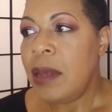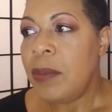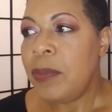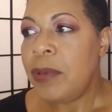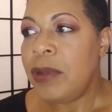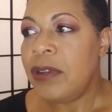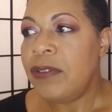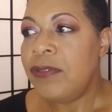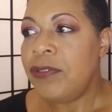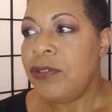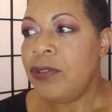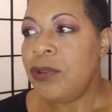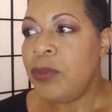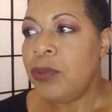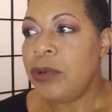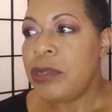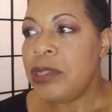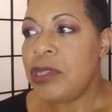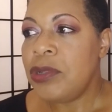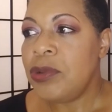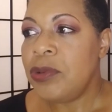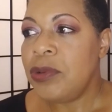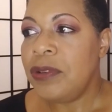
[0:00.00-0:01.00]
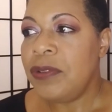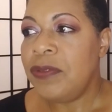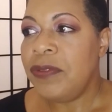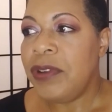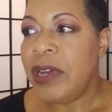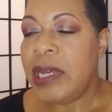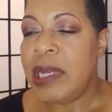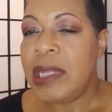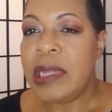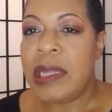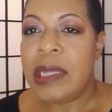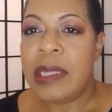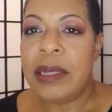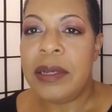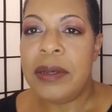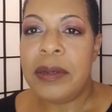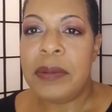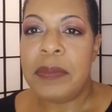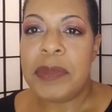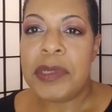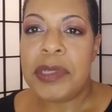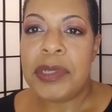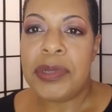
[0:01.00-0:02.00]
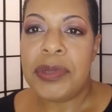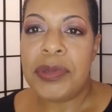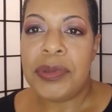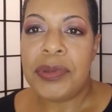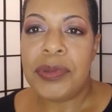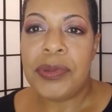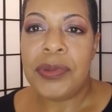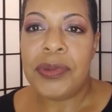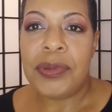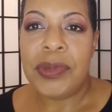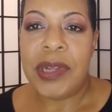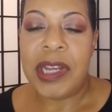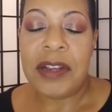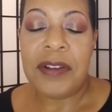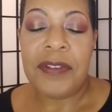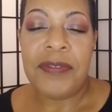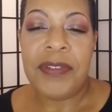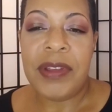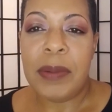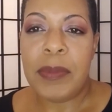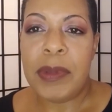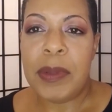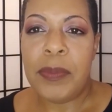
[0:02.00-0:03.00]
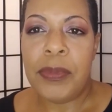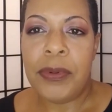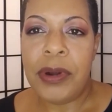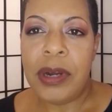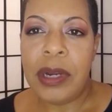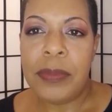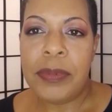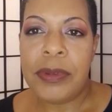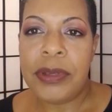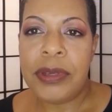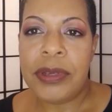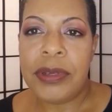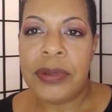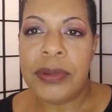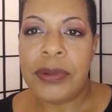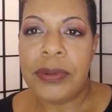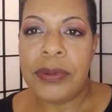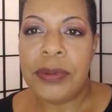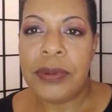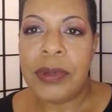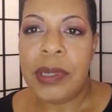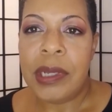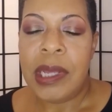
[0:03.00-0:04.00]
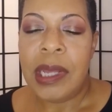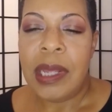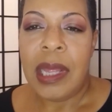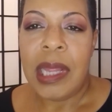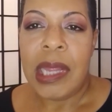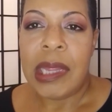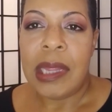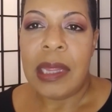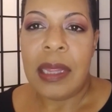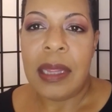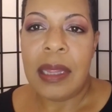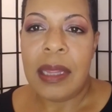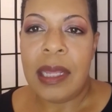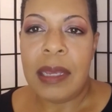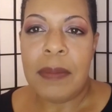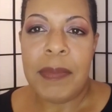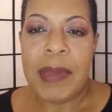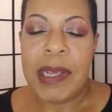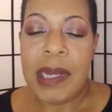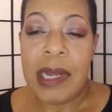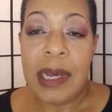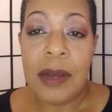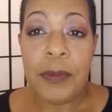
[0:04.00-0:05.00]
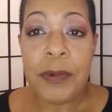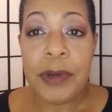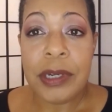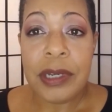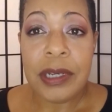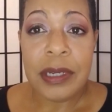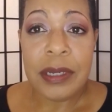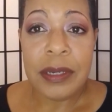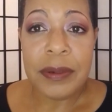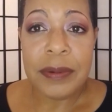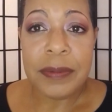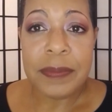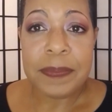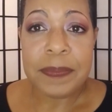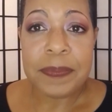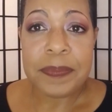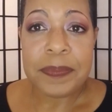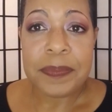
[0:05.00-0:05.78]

But if you were to invite them to like a family barbecue, they may not want to go.